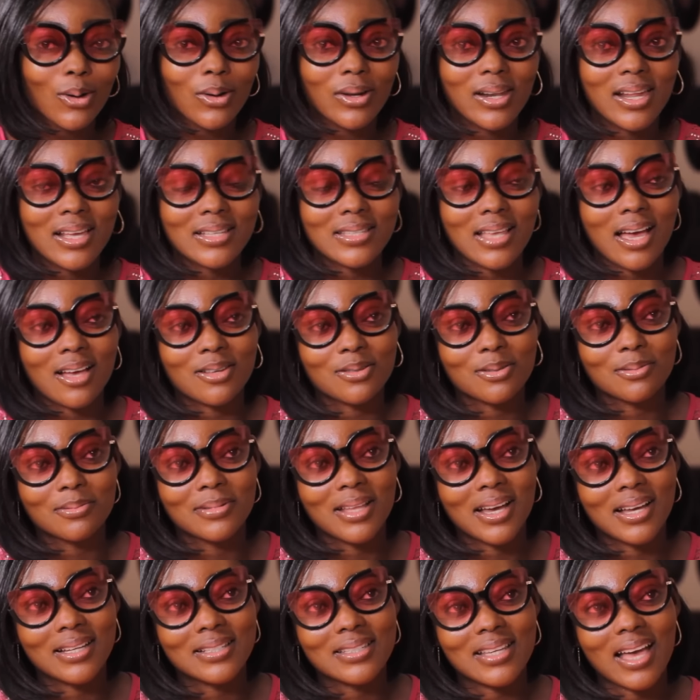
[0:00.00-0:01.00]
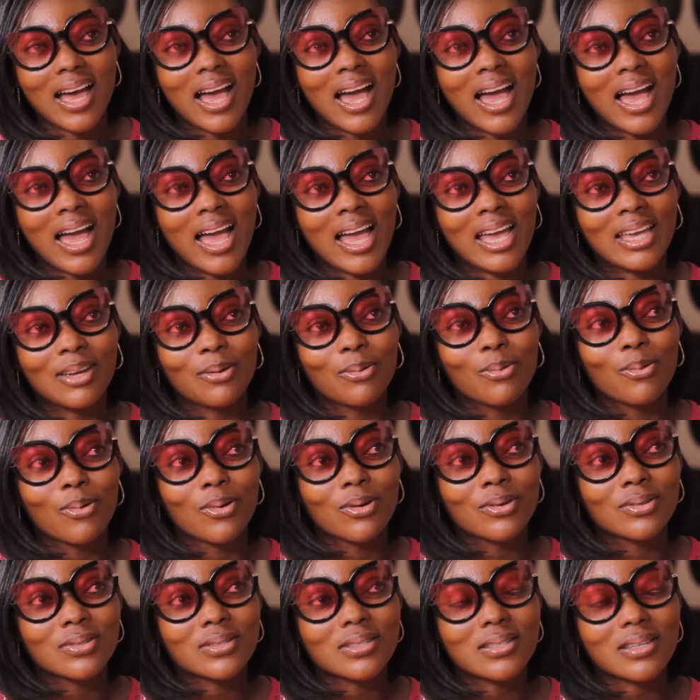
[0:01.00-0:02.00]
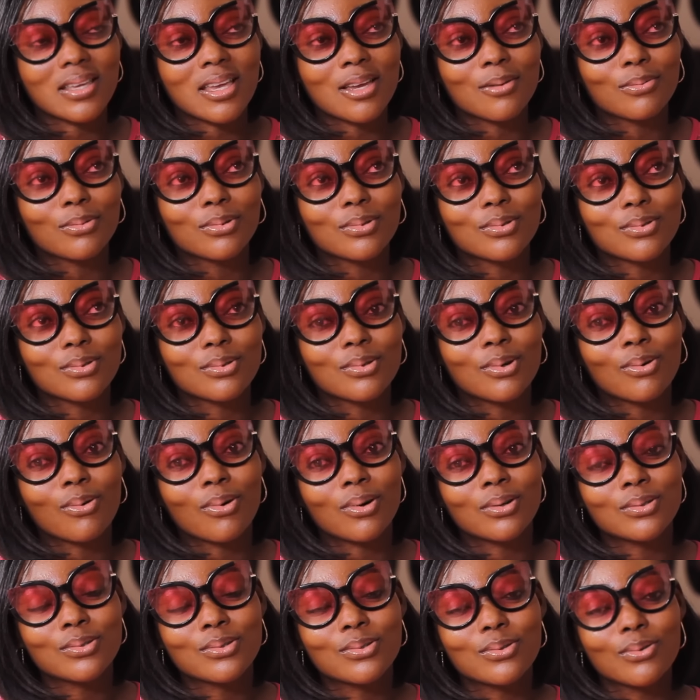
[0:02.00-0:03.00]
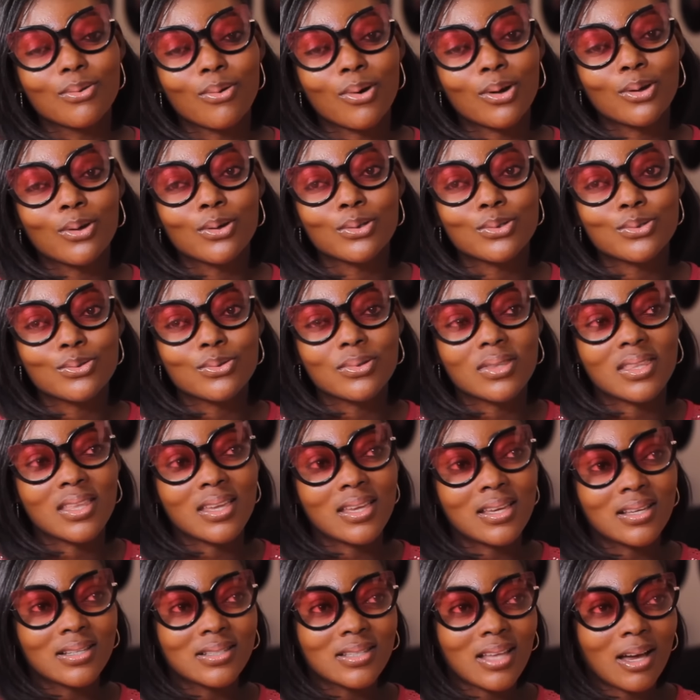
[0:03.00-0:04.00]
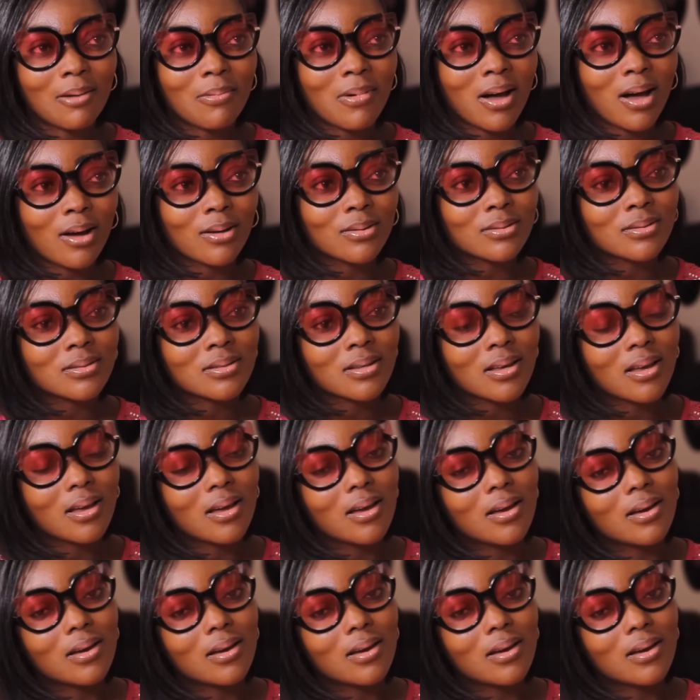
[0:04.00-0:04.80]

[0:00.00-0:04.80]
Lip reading: But let's assume that I was able to know one or two things about